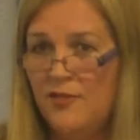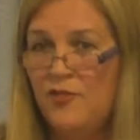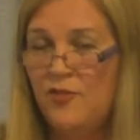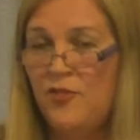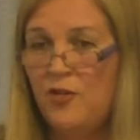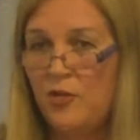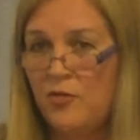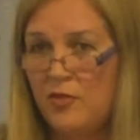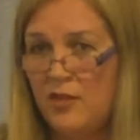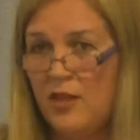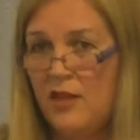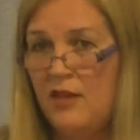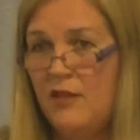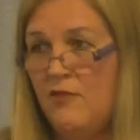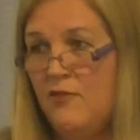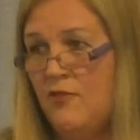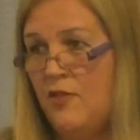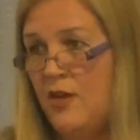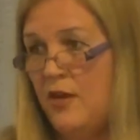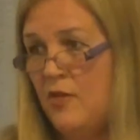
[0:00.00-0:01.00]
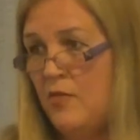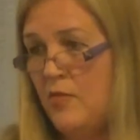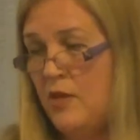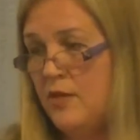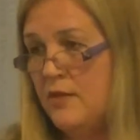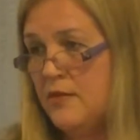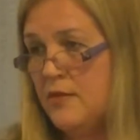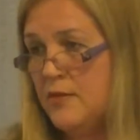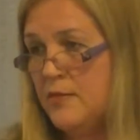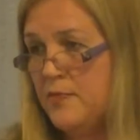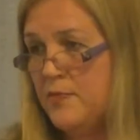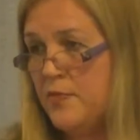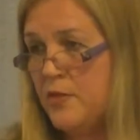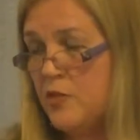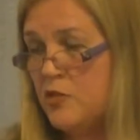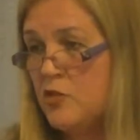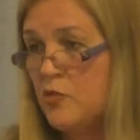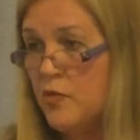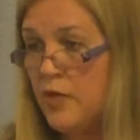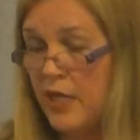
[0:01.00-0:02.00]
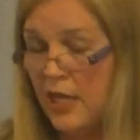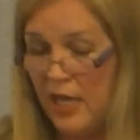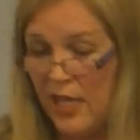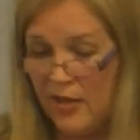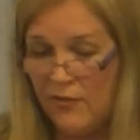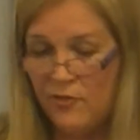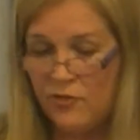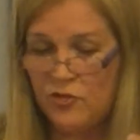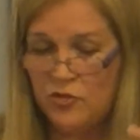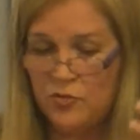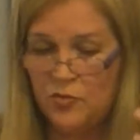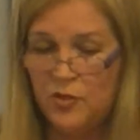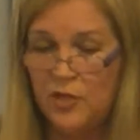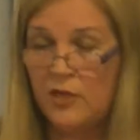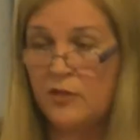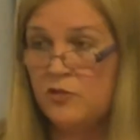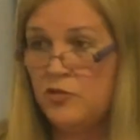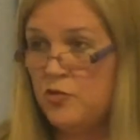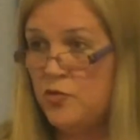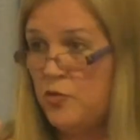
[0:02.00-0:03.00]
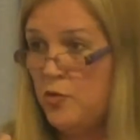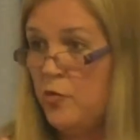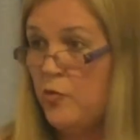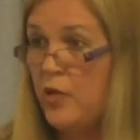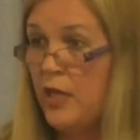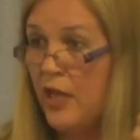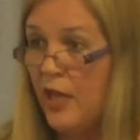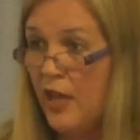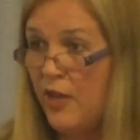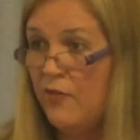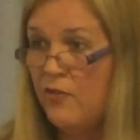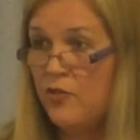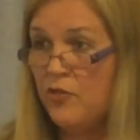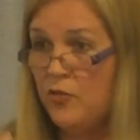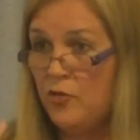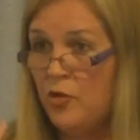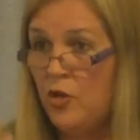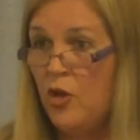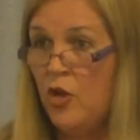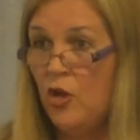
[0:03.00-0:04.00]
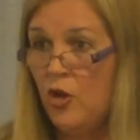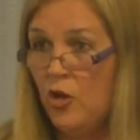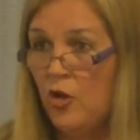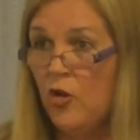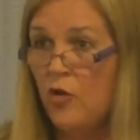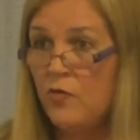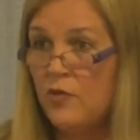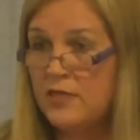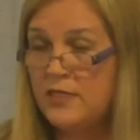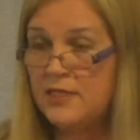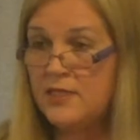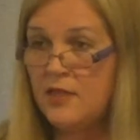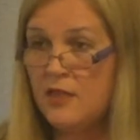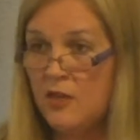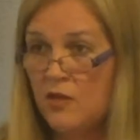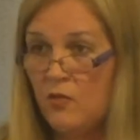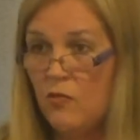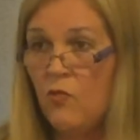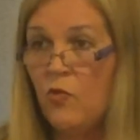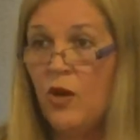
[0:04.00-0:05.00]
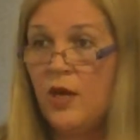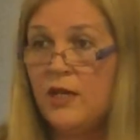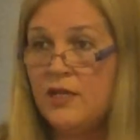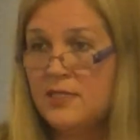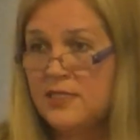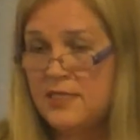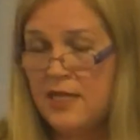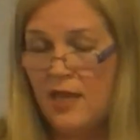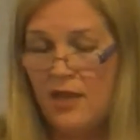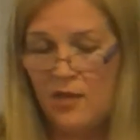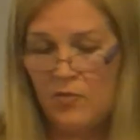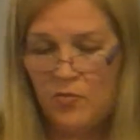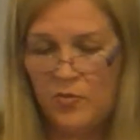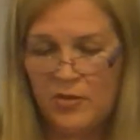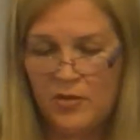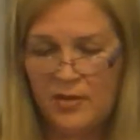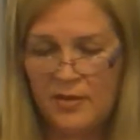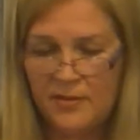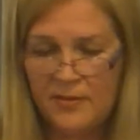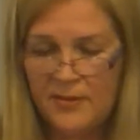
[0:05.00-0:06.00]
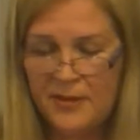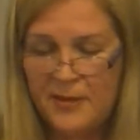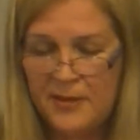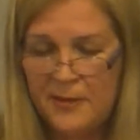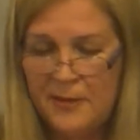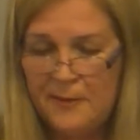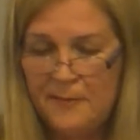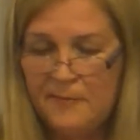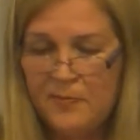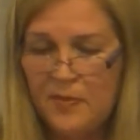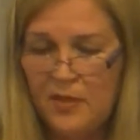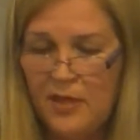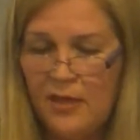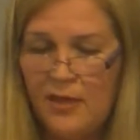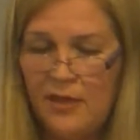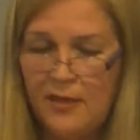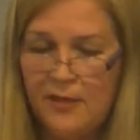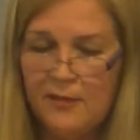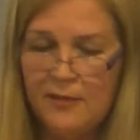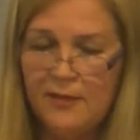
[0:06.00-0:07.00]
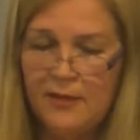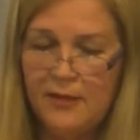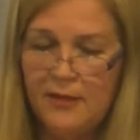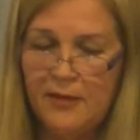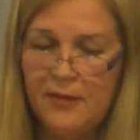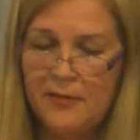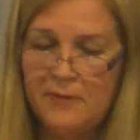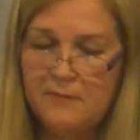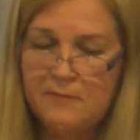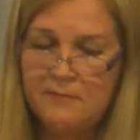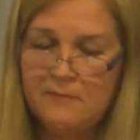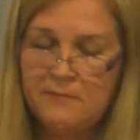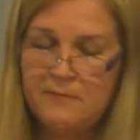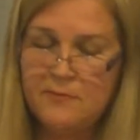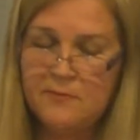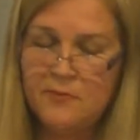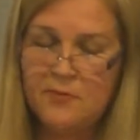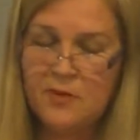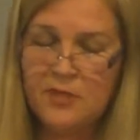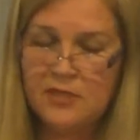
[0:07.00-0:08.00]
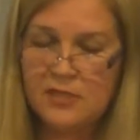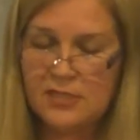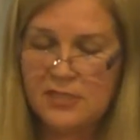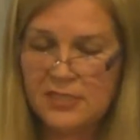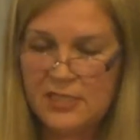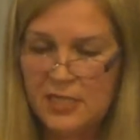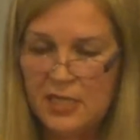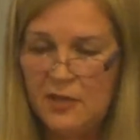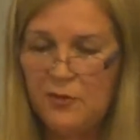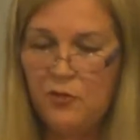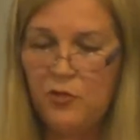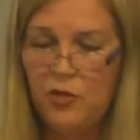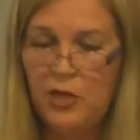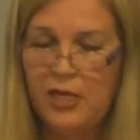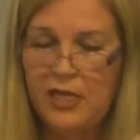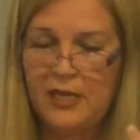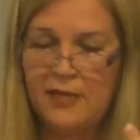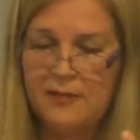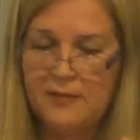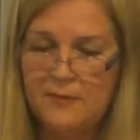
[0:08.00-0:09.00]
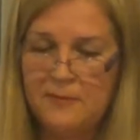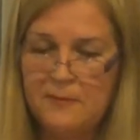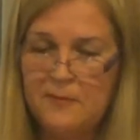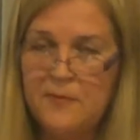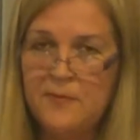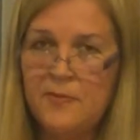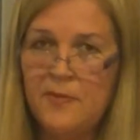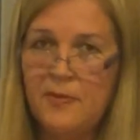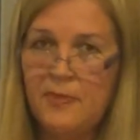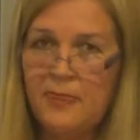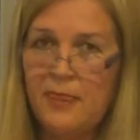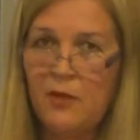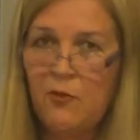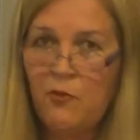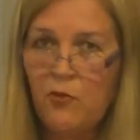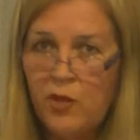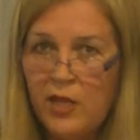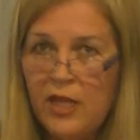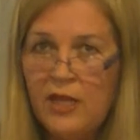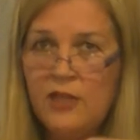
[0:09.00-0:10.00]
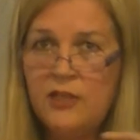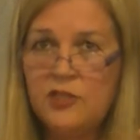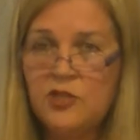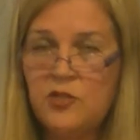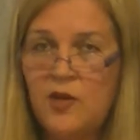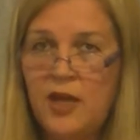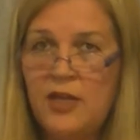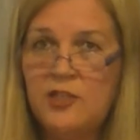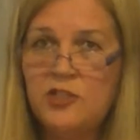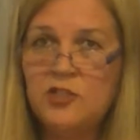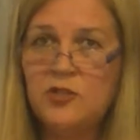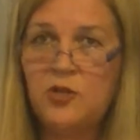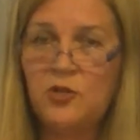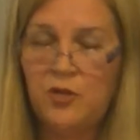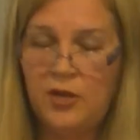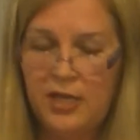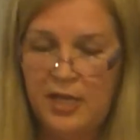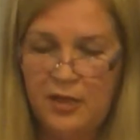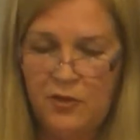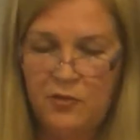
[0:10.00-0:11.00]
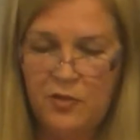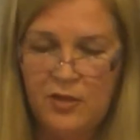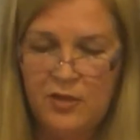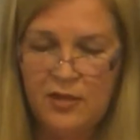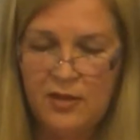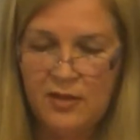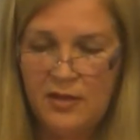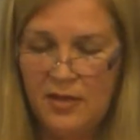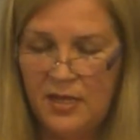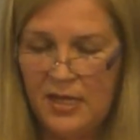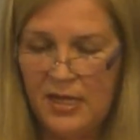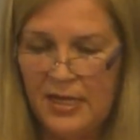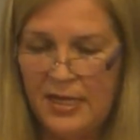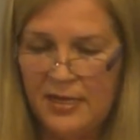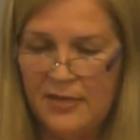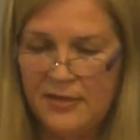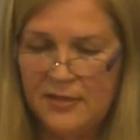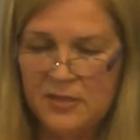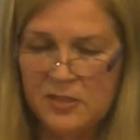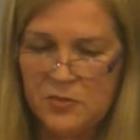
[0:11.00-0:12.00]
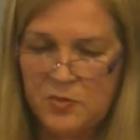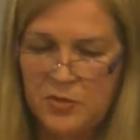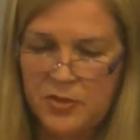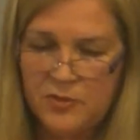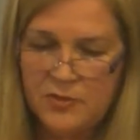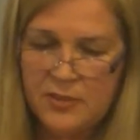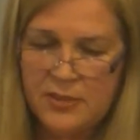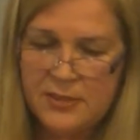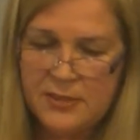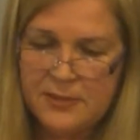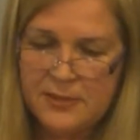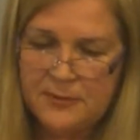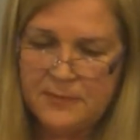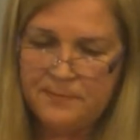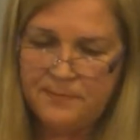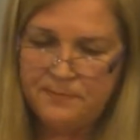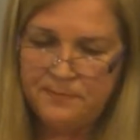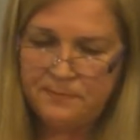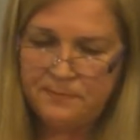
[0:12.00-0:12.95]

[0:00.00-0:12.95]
from that environment. So we have to be attuned. We have to always think, what is happening? And see if we can really try to connect with the enlightened spirits.